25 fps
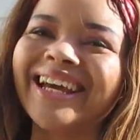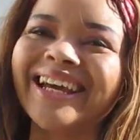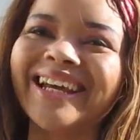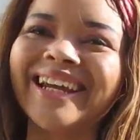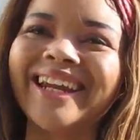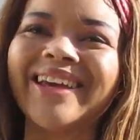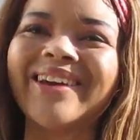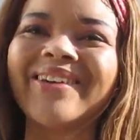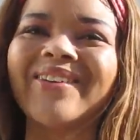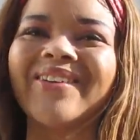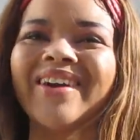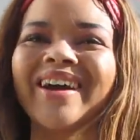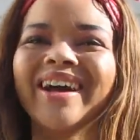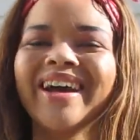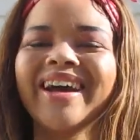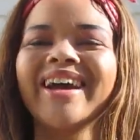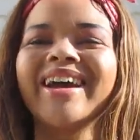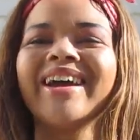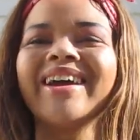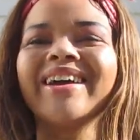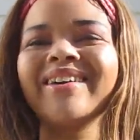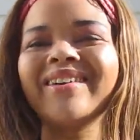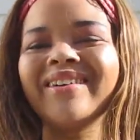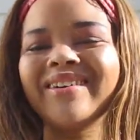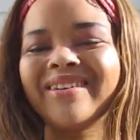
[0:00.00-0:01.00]

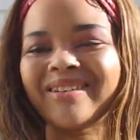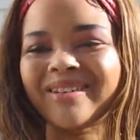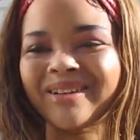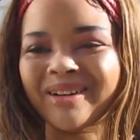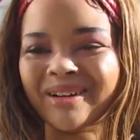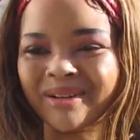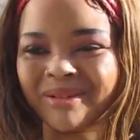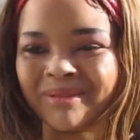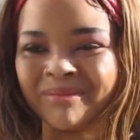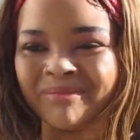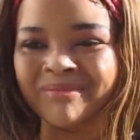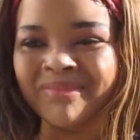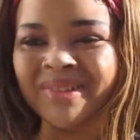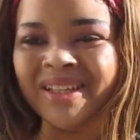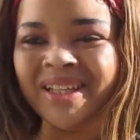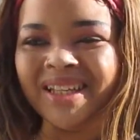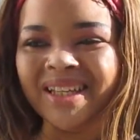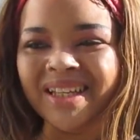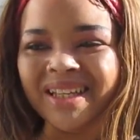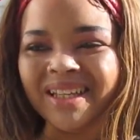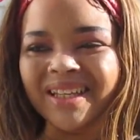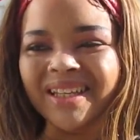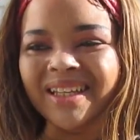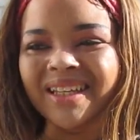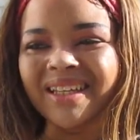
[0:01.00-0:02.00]
anyway, um,
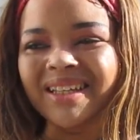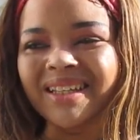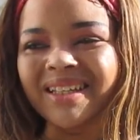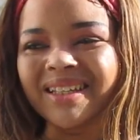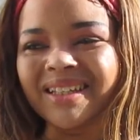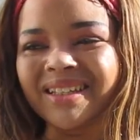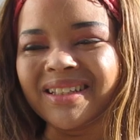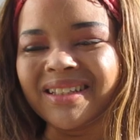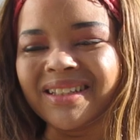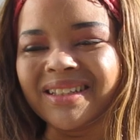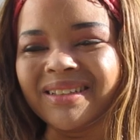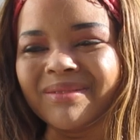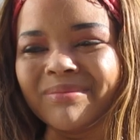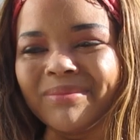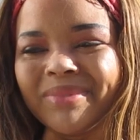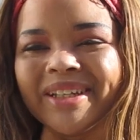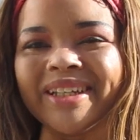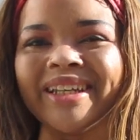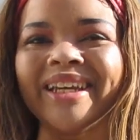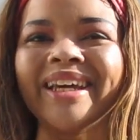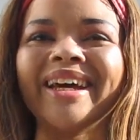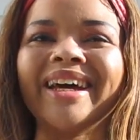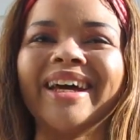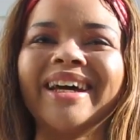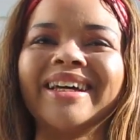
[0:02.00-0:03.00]

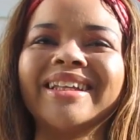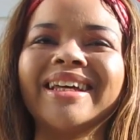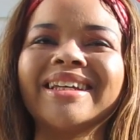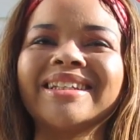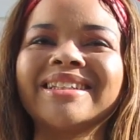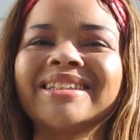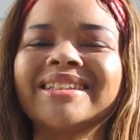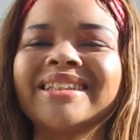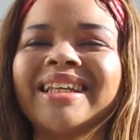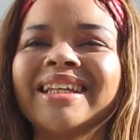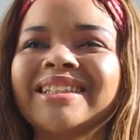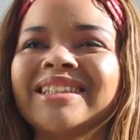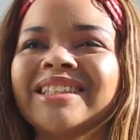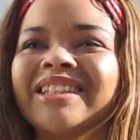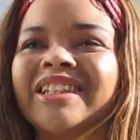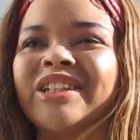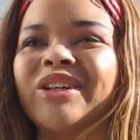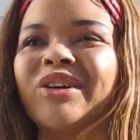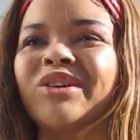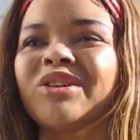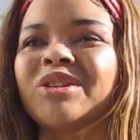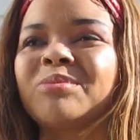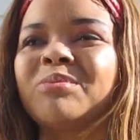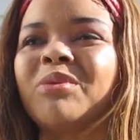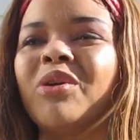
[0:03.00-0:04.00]
but yeah, that's that's
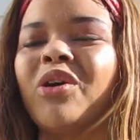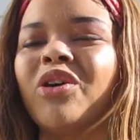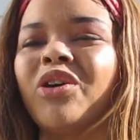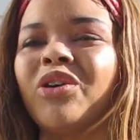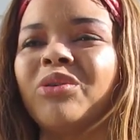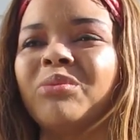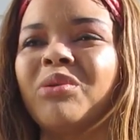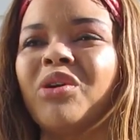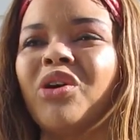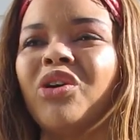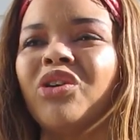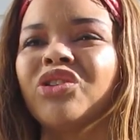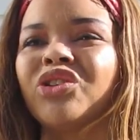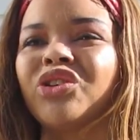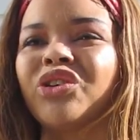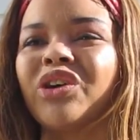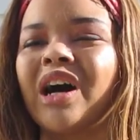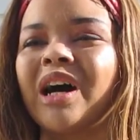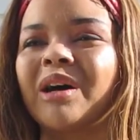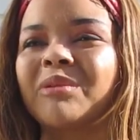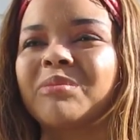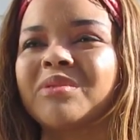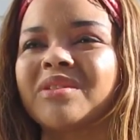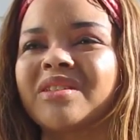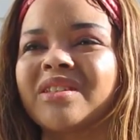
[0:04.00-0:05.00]
Leo's polar
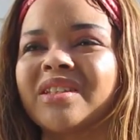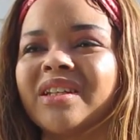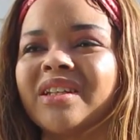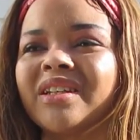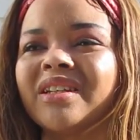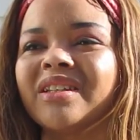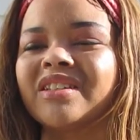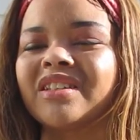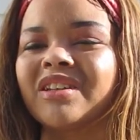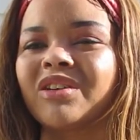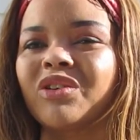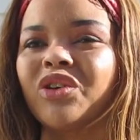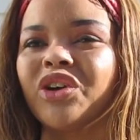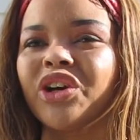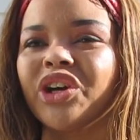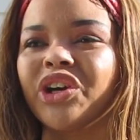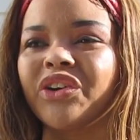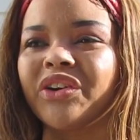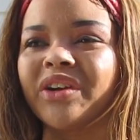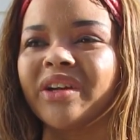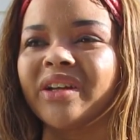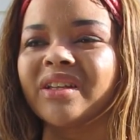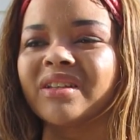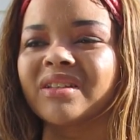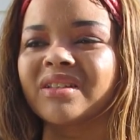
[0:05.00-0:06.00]
opposite. It's
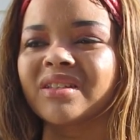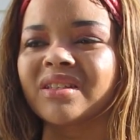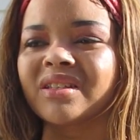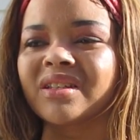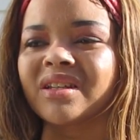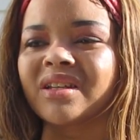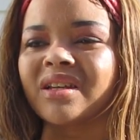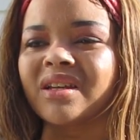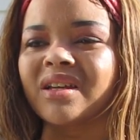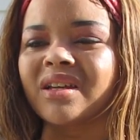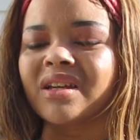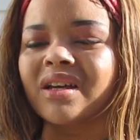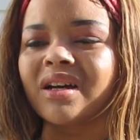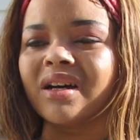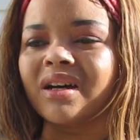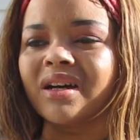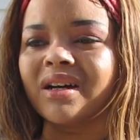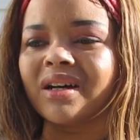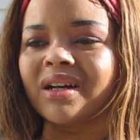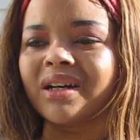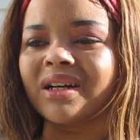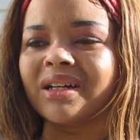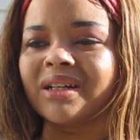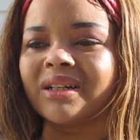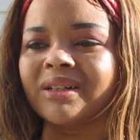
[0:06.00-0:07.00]
Aquarius.
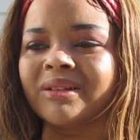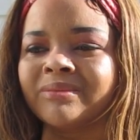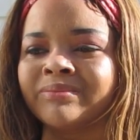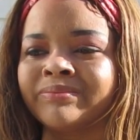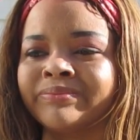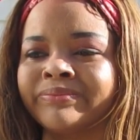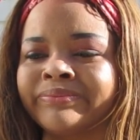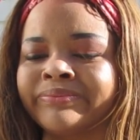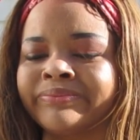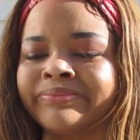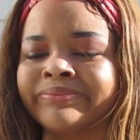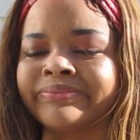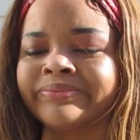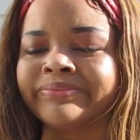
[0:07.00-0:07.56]
Um,